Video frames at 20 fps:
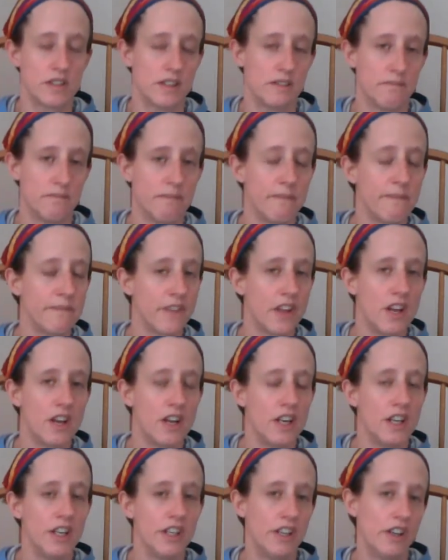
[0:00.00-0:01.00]
And
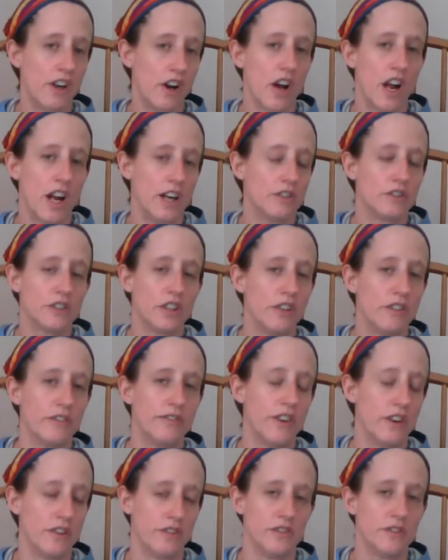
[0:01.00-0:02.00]
I don't know
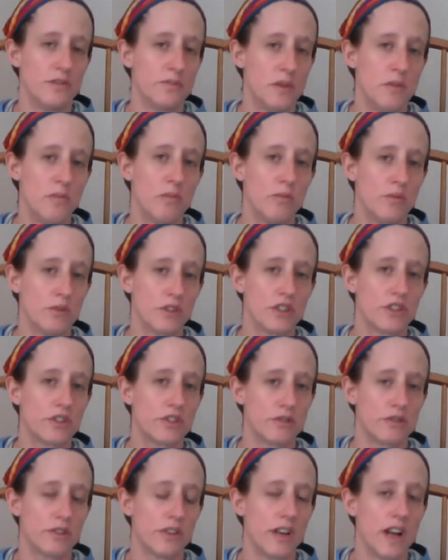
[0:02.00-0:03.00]
if all those people were
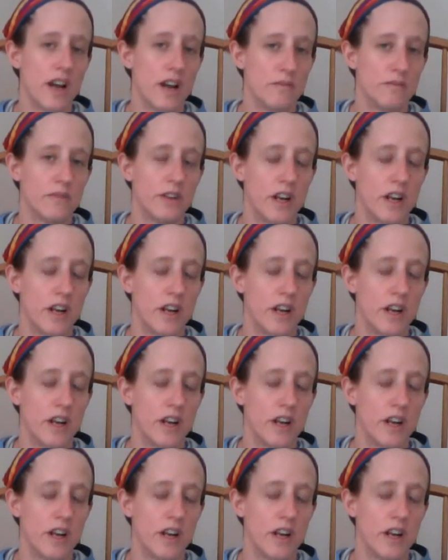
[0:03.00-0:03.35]
true or not,